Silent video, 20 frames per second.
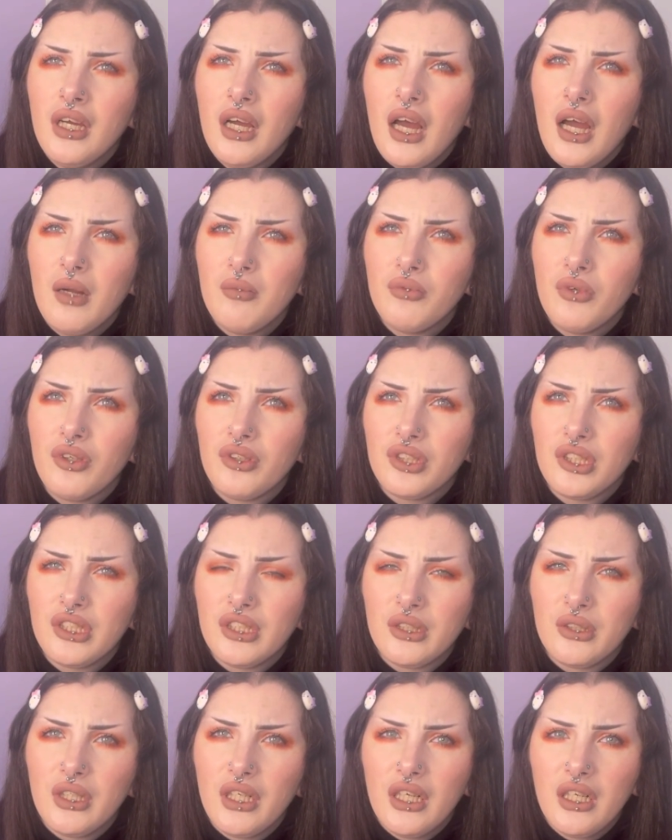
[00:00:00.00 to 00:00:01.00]
I'm not
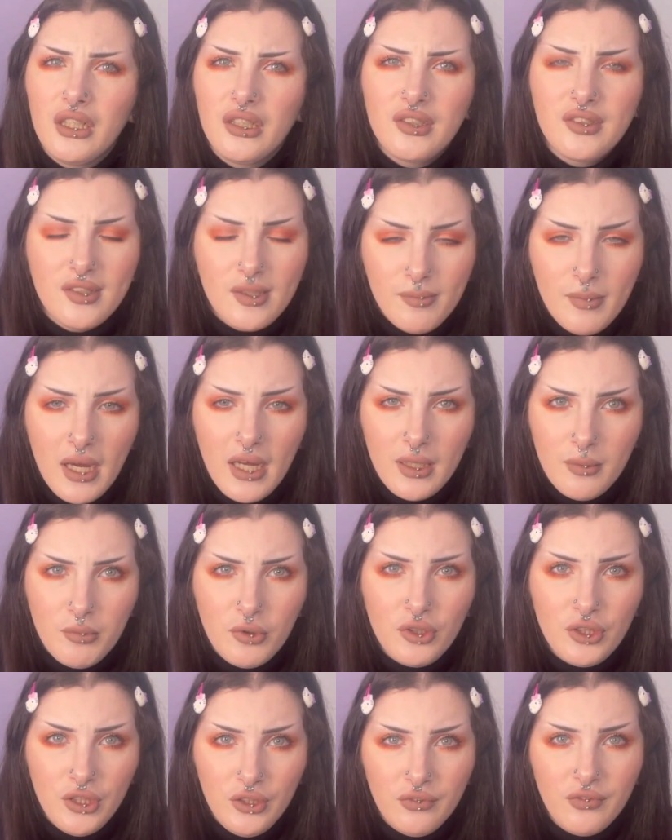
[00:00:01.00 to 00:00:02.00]
sure. Some
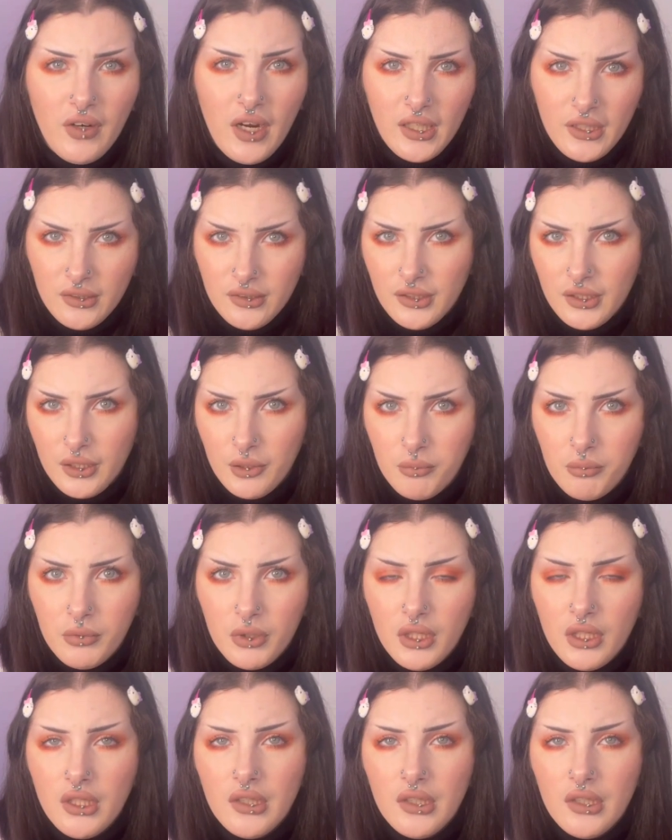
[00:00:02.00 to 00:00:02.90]
animals you file them,